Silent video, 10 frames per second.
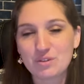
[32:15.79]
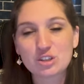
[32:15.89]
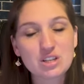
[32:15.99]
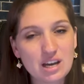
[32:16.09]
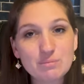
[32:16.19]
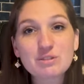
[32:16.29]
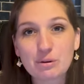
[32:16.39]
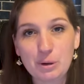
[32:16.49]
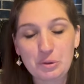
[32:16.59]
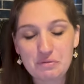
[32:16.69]
there's times for
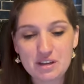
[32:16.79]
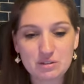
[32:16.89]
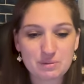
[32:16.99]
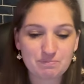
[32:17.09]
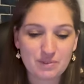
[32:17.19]
both of those.